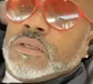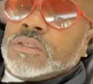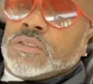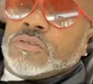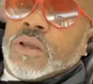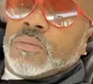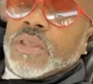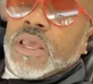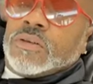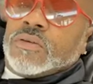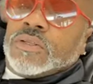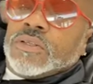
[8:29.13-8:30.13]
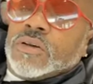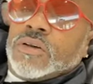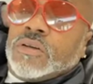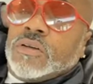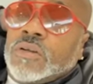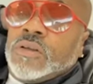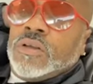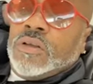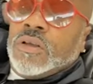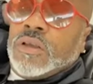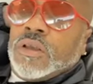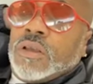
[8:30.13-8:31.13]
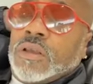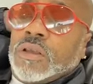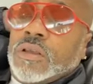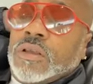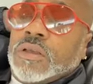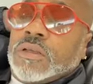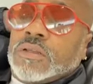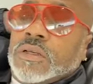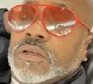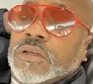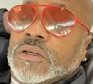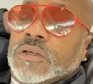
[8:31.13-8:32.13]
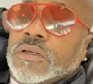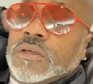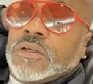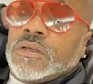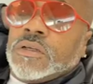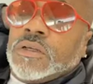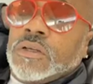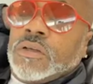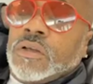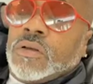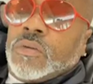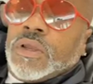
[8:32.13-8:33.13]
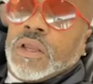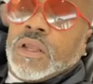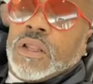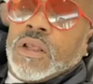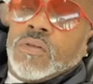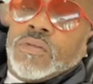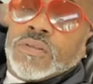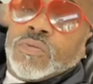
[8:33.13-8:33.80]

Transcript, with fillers: to drop that on y'all. And uh, we got Health as